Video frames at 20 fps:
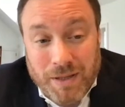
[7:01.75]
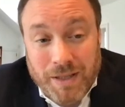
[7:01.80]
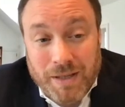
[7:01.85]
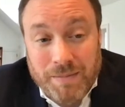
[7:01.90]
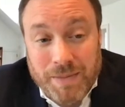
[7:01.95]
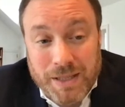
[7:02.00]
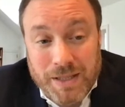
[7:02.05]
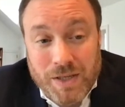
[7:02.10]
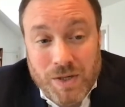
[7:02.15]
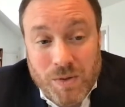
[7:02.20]
a little
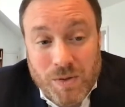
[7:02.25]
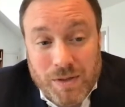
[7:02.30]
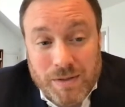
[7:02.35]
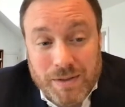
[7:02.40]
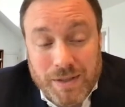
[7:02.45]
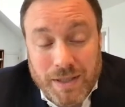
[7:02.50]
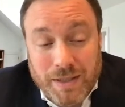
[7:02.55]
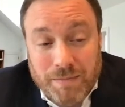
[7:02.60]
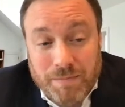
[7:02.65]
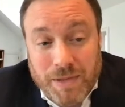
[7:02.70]
bit newer,
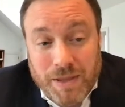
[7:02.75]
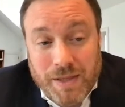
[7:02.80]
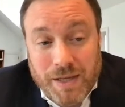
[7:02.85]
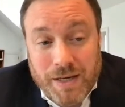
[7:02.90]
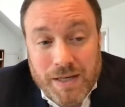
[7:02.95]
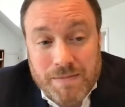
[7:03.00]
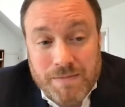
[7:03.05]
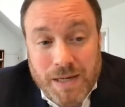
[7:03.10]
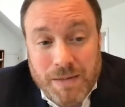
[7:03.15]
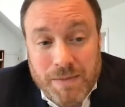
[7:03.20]

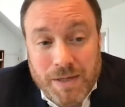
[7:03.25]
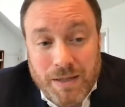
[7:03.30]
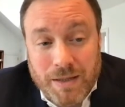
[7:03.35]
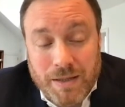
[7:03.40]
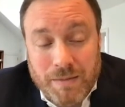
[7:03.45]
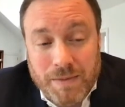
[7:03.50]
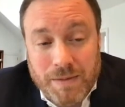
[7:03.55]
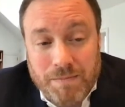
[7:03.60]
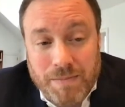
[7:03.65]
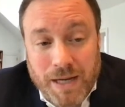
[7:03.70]
things may be a
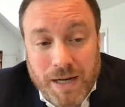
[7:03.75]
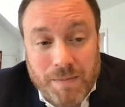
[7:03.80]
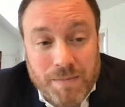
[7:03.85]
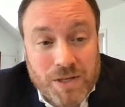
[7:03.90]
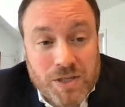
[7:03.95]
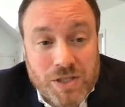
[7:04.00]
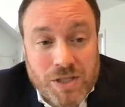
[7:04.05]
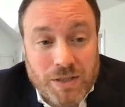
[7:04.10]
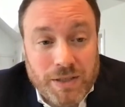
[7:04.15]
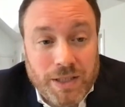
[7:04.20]
little bit better,
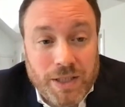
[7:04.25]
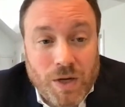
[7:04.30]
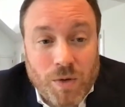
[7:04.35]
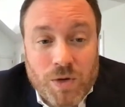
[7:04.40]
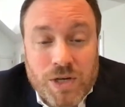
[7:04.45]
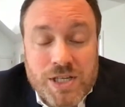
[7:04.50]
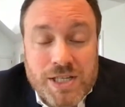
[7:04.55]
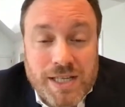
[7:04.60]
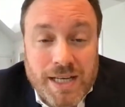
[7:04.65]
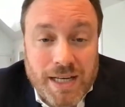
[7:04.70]
but certainly no
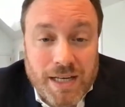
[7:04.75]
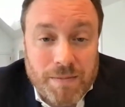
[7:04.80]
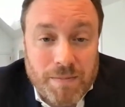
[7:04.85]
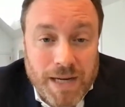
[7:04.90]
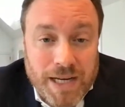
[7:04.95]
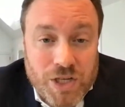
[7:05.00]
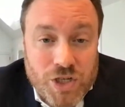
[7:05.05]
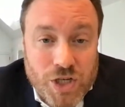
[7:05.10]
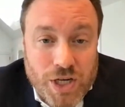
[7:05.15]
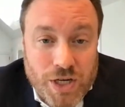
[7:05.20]
one's sitting in
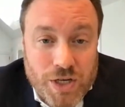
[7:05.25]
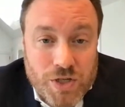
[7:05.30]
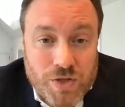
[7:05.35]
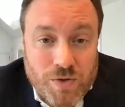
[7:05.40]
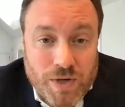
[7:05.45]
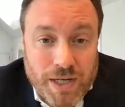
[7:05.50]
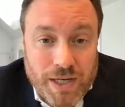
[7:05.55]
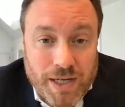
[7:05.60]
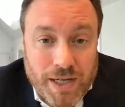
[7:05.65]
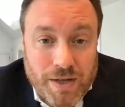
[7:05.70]
my chairs
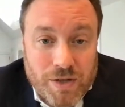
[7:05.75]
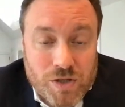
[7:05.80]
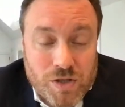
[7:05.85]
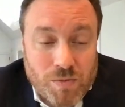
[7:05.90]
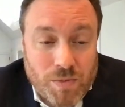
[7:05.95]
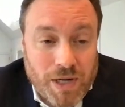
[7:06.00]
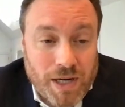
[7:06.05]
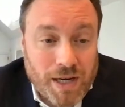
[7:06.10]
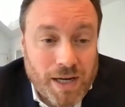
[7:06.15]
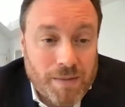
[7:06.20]
right now. So
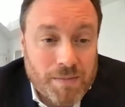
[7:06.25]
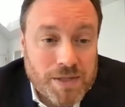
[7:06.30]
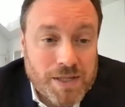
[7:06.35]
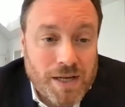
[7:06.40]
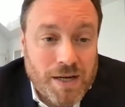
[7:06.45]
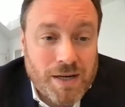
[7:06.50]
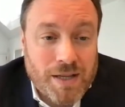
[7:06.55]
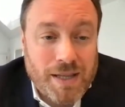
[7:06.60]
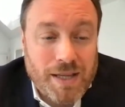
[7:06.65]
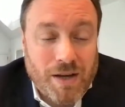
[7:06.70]
when it comes
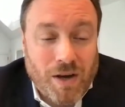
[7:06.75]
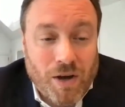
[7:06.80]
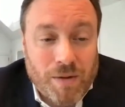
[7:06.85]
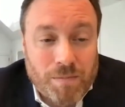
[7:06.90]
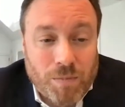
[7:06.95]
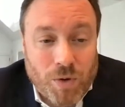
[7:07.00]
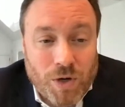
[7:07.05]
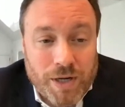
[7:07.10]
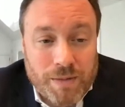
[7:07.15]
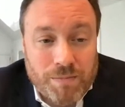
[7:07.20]
down to the
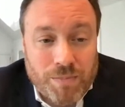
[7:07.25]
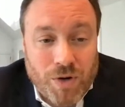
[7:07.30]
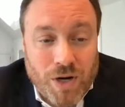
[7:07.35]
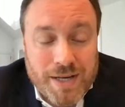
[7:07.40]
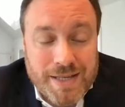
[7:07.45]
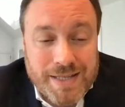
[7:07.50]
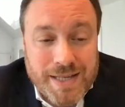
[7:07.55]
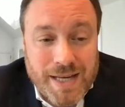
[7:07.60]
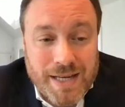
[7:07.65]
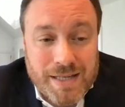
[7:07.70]
onboarding
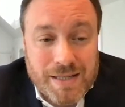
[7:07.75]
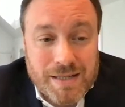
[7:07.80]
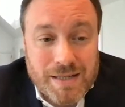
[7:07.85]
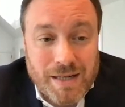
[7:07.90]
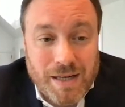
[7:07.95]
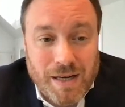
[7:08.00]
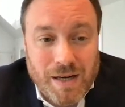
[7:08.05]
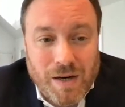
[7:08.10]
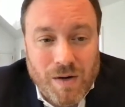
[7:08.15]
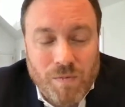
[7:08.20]
process,
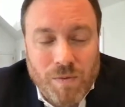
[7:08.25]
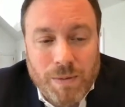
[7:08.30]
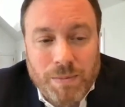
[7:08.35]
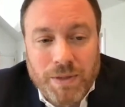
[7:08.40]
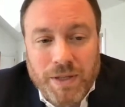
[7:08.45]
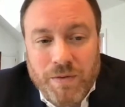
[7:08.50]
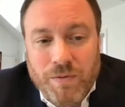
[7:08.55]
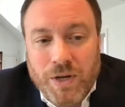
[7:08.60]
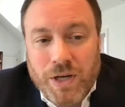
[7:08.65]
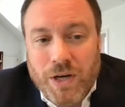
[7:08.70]
we
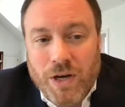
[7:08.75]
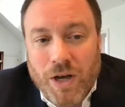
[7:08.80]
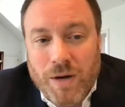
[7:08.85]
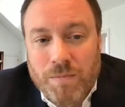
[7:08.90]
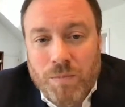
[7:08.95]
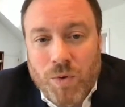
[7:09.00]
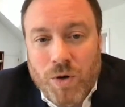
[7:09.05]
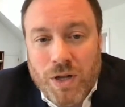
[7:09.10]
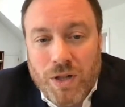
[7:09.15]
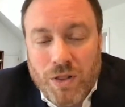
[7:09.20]
believe we can
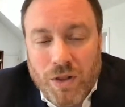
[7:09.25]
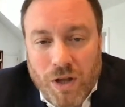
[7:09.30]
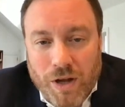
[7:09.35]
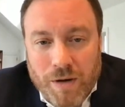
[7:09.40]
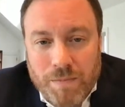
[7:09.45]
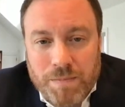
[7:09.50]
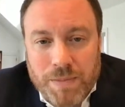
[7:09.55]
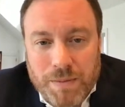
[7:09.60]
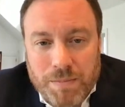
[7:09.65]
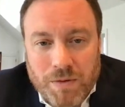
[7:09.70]
onboard a lot
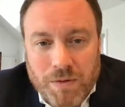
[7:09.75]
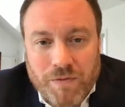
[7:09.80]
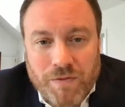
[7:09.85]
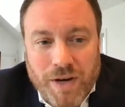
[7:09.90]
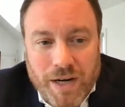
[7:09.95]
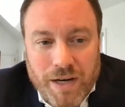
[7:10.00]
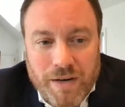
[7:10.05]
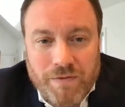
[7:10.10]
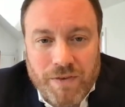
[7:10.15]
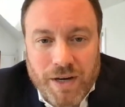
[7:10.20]
of people
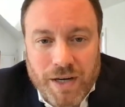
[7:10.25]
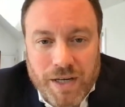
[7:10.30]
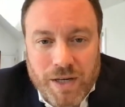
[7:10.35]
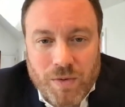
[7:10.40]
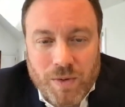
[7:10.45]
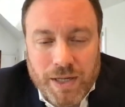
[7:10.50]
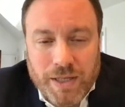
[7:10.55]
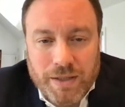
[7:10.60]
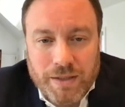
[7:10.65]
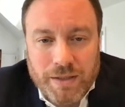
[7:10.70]
very, very
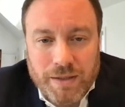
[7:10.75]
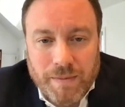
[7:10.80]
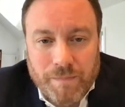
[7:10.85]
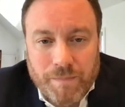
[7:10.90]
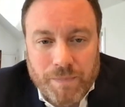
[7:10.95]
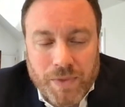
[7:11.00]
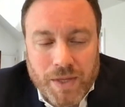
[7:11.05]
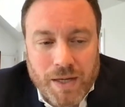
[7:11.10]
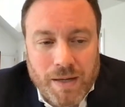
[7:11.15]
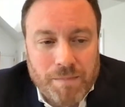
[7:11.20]
quickly.
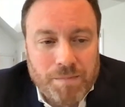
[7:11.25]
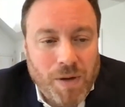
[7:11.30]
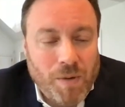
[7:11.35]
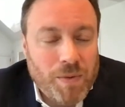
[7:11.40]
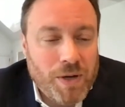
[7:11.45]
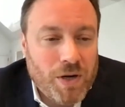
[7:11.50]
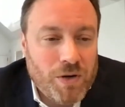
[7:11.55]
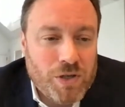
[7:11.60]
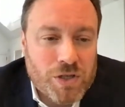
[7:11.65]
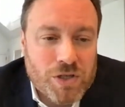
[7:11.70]
But
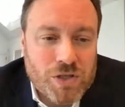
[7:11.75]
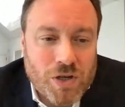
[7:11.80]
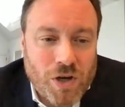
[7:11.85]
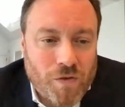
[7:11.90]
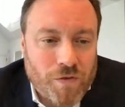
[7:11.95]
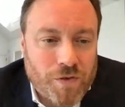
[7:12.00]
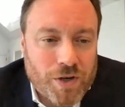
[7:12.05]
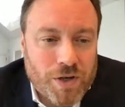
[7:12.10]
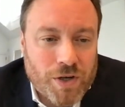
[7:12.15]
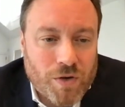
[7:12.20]
we don't just
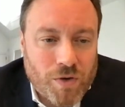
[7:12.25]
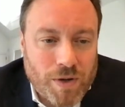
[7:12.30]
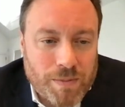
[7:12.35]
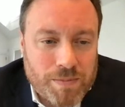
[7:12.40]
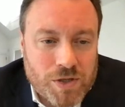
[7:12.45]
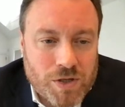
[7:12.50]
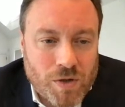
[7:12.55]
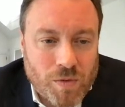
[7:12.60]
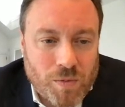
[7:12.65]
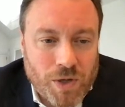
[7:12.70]
offer
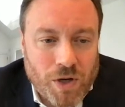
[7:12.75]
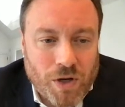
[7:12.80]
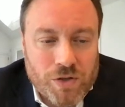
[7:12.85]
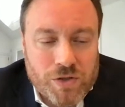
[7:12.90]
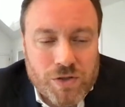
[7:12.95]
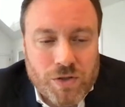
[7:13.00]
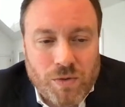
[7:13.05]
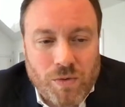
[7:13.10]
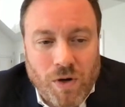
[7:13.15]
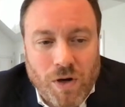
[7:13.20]
crypto, we
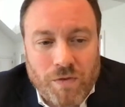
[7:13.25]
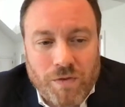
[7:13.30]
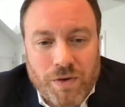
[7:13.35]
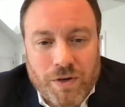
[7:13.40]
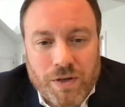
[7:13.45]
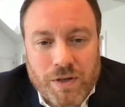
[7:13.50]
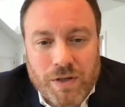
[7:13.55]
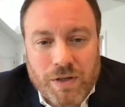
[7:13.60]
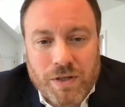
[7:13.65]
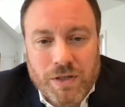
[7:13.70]
also
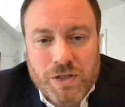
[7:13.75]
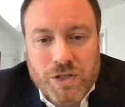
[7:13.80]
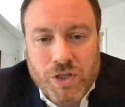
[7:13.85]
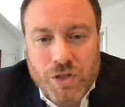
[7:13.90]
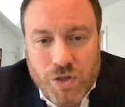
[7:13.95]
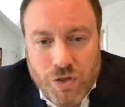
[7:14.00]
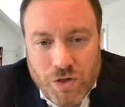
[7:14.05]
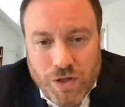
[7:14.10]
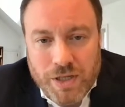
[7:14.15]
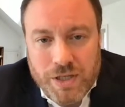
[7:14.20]
offer
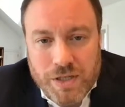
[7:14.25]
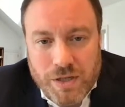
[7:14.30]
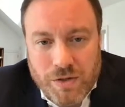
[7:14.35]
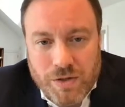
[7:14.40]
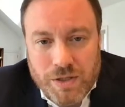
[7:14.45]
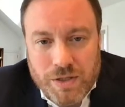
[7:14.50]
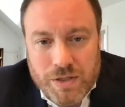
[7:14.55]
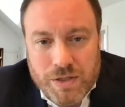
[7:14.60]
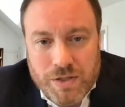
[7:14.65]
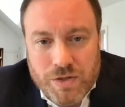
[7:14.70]
security
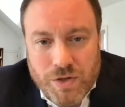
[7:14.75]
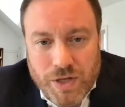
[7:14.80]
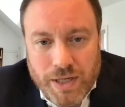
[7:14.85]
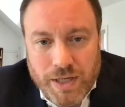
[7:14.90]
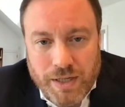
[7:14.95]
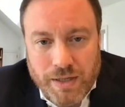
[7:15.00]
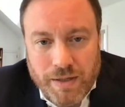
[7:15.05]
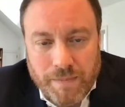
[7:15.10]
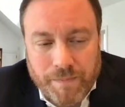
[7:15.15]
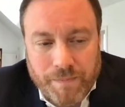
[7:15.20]
token
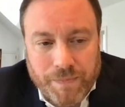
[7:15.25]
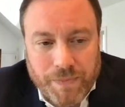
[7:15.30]
trading.